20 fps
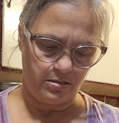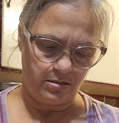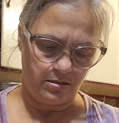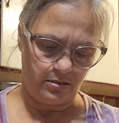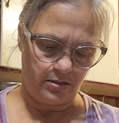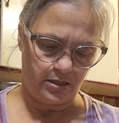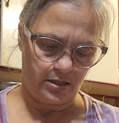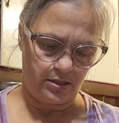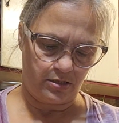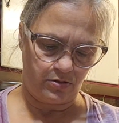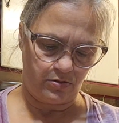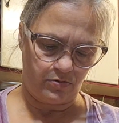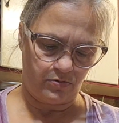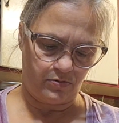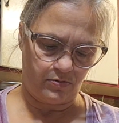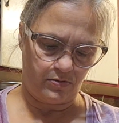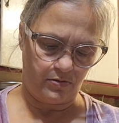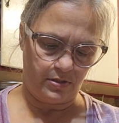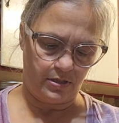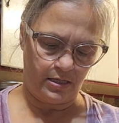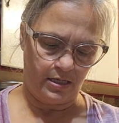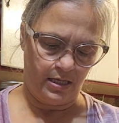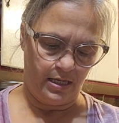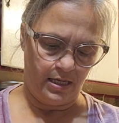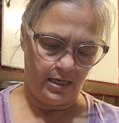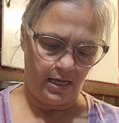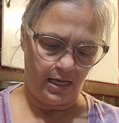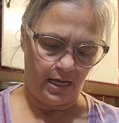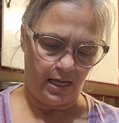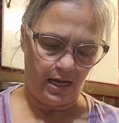So
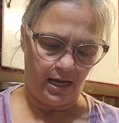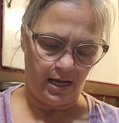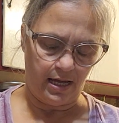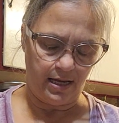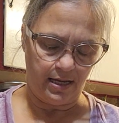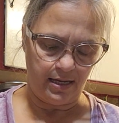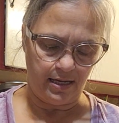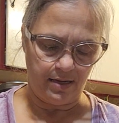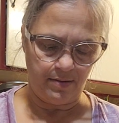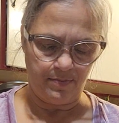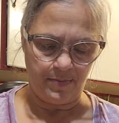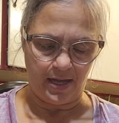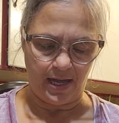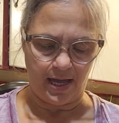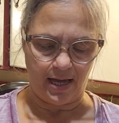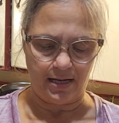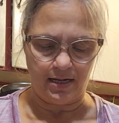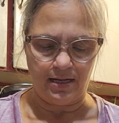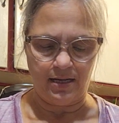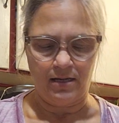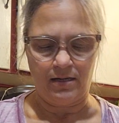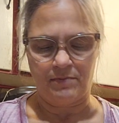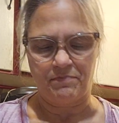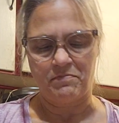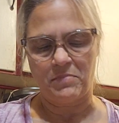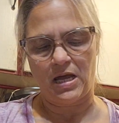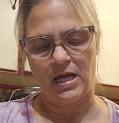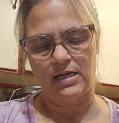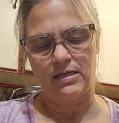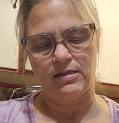I am adding
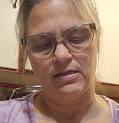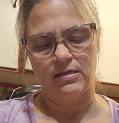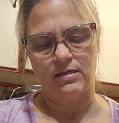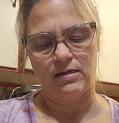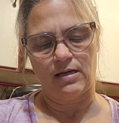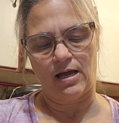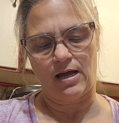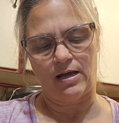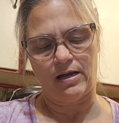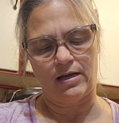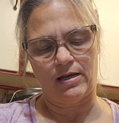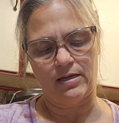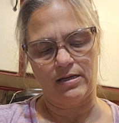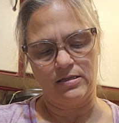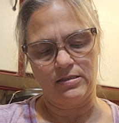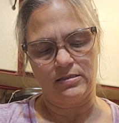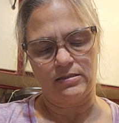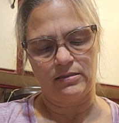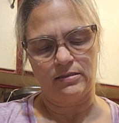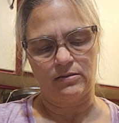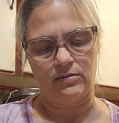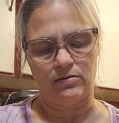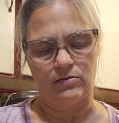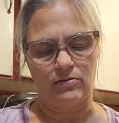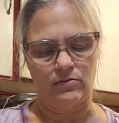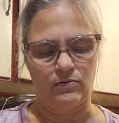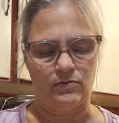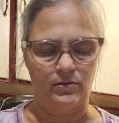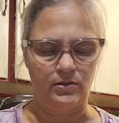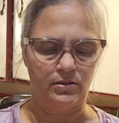my eyes
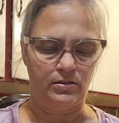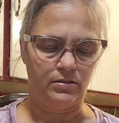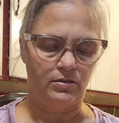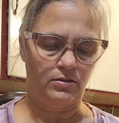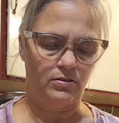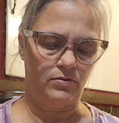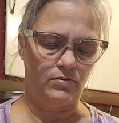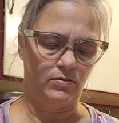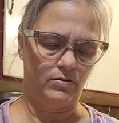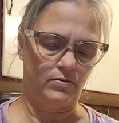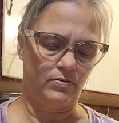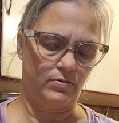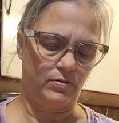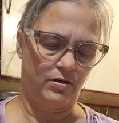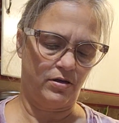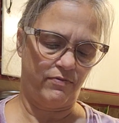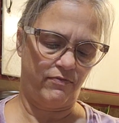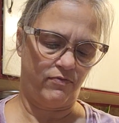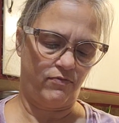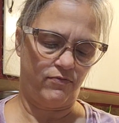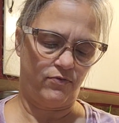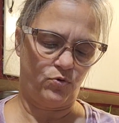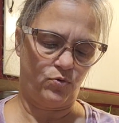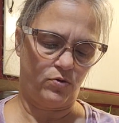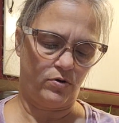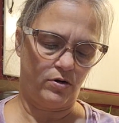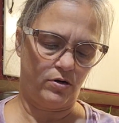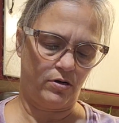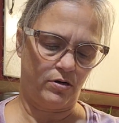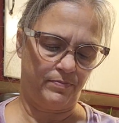1, 2, 3,
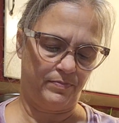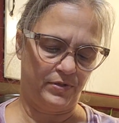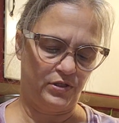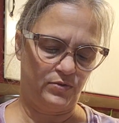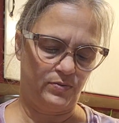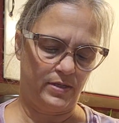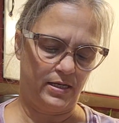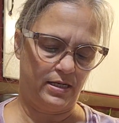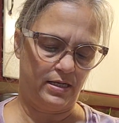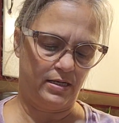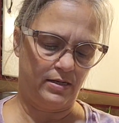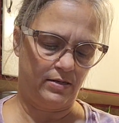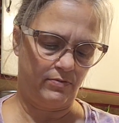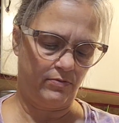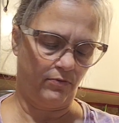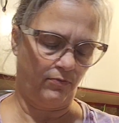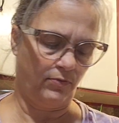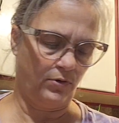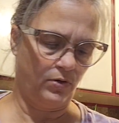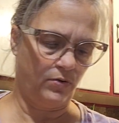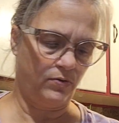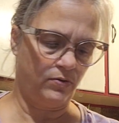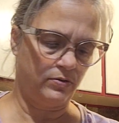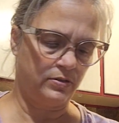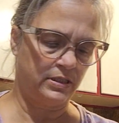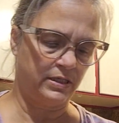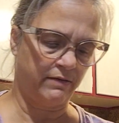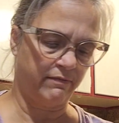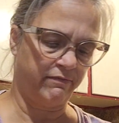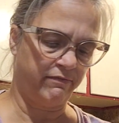4 between
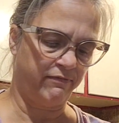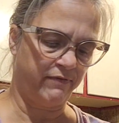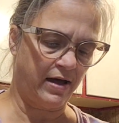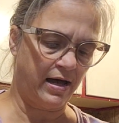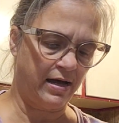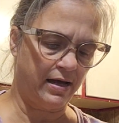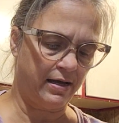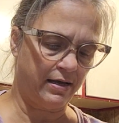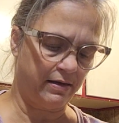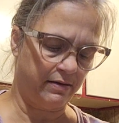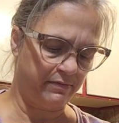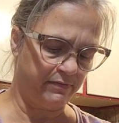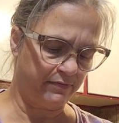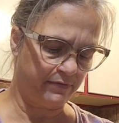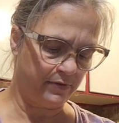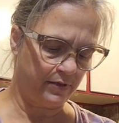rows 5